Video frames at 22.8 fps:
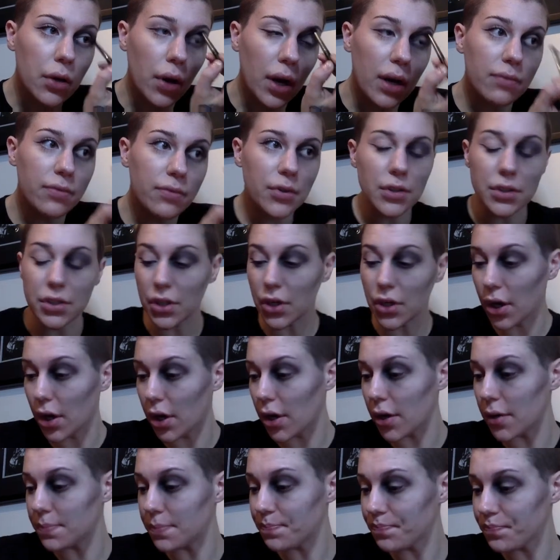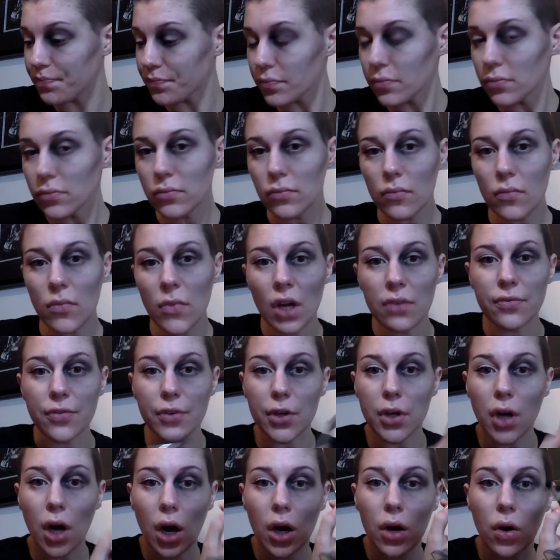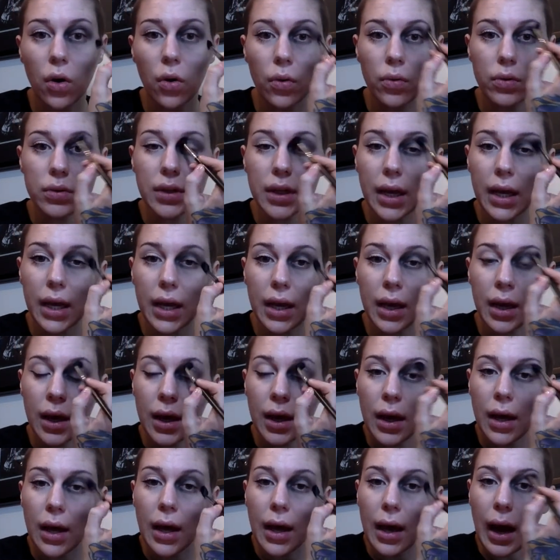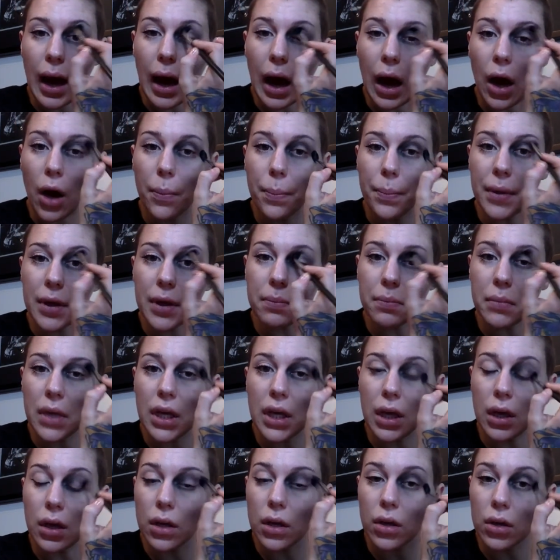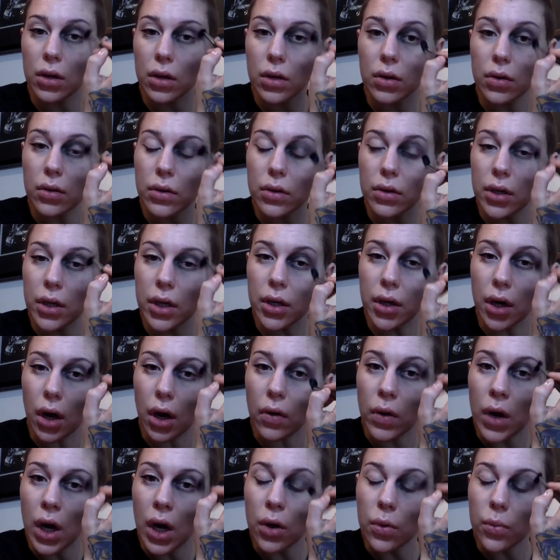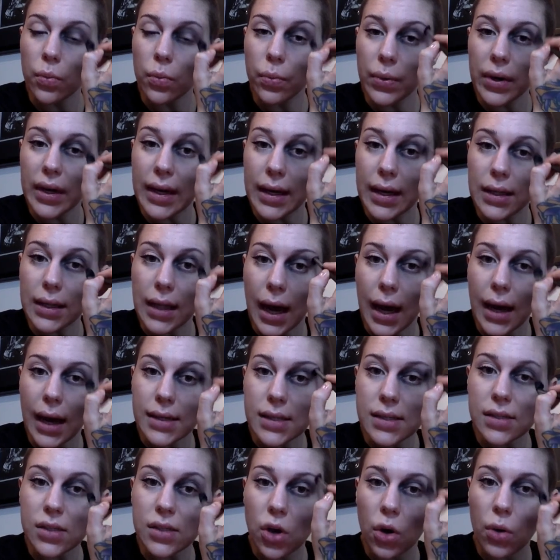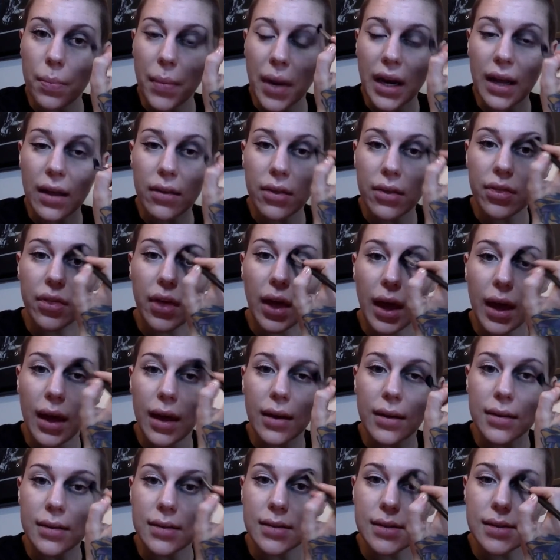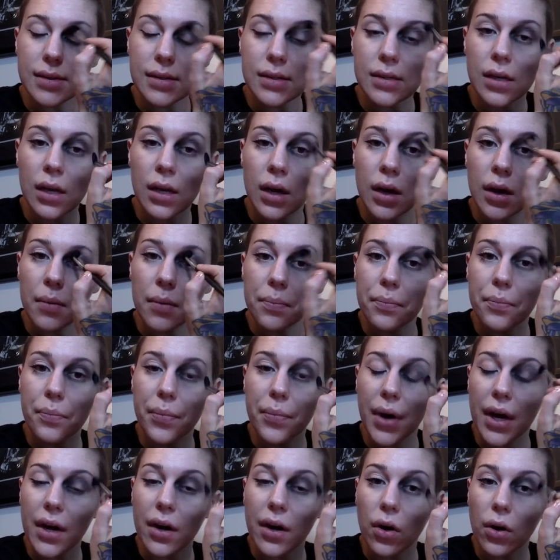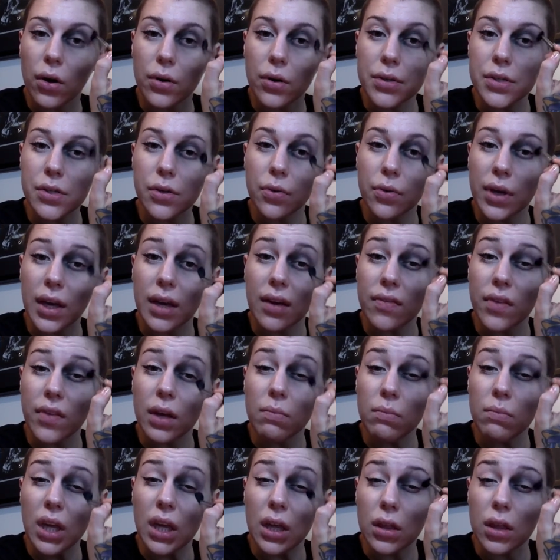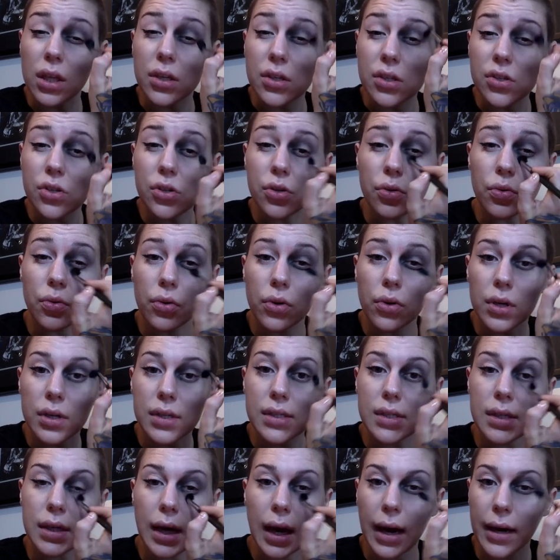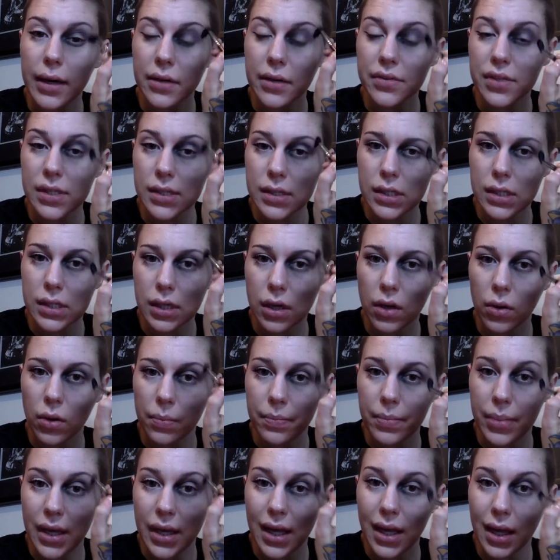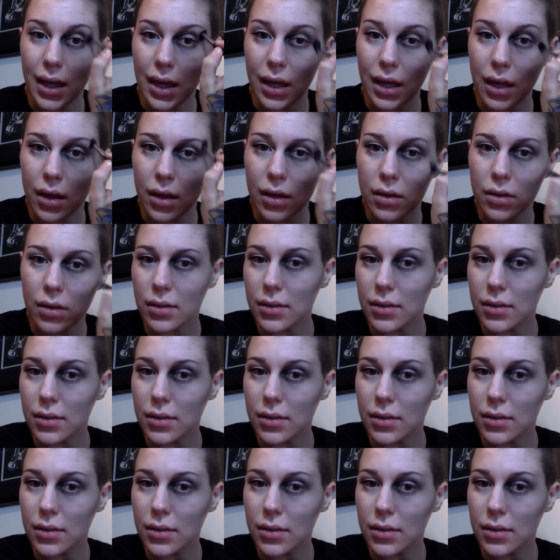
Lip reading: grateful to her for not only helping me, realize so many things, but also giving me the tools to kind of still be